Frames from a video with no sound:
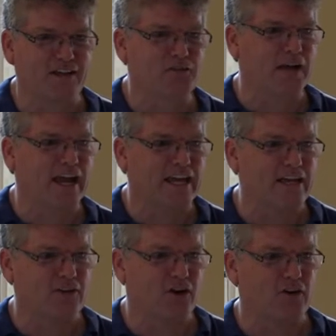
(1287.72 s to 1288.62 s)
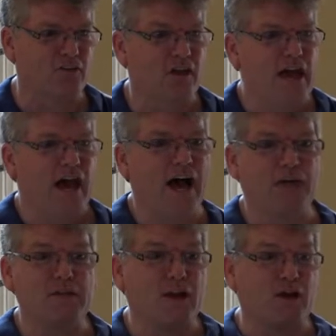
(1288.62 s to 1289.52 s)
guess what I get? Yours.
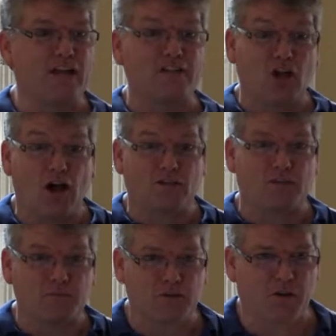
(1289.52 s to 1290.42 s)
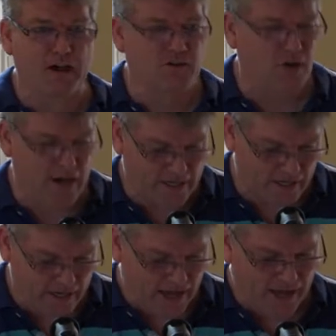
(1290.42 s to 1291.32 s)
Um, you know, that's awesome. Great
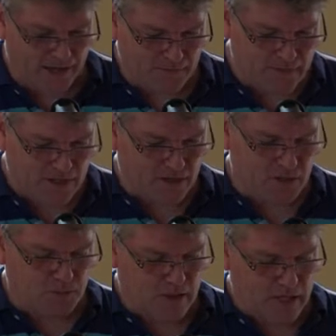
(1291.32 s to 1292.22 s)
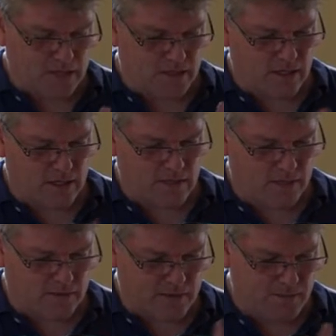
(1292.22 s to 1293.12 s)
trade. Um, you know, she probably got
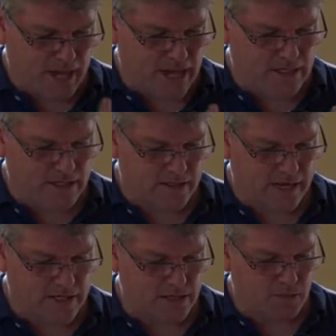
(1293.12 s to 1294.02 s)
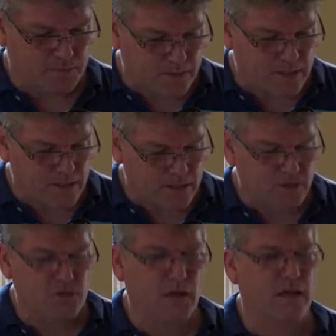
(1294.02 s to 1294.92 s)
the, the, the bad end of that deal. But
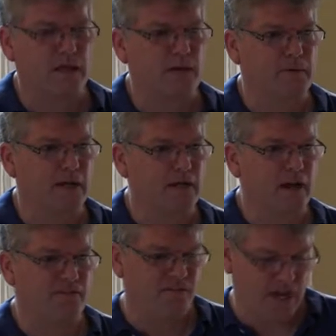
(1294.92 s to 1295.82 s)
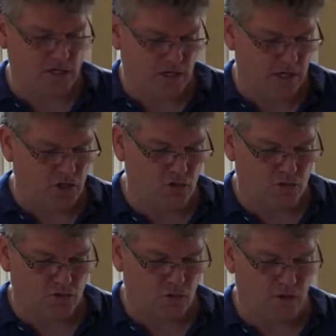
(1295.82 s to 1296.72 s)
this is what I think about it affection. It
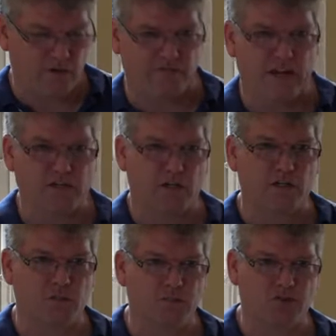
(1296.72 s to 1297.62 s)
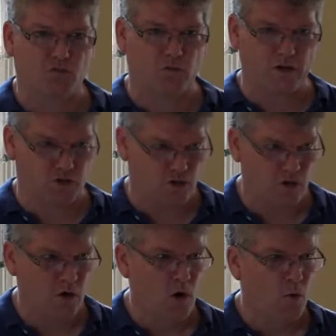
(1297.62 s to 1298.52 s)
uses the word affection, it's a much
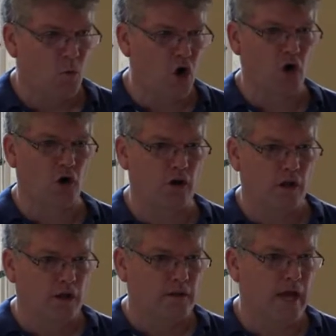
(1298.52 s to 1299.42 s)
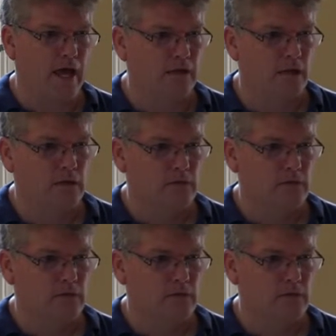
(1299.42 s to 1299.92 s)
richer word than